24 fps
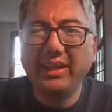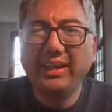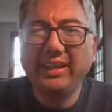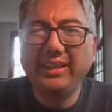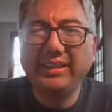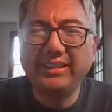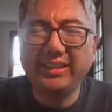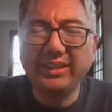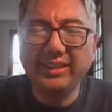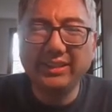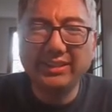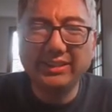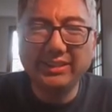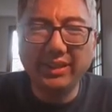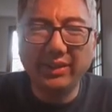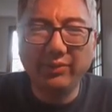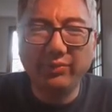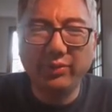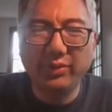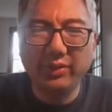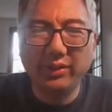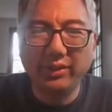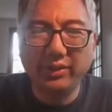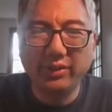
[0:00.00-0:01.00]
He's going to
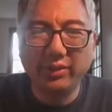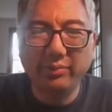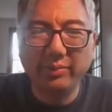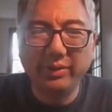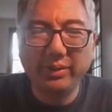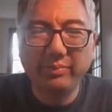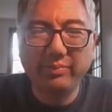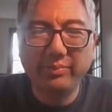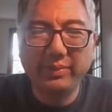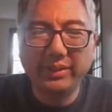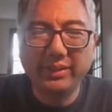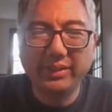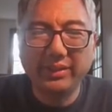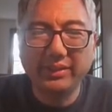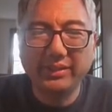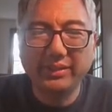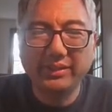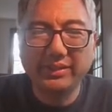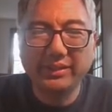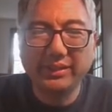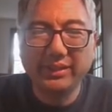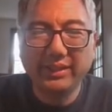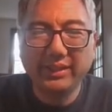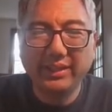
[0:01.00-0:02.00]
suffer a little bit
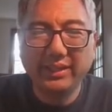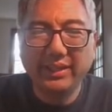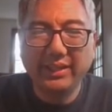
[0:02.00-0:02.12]
because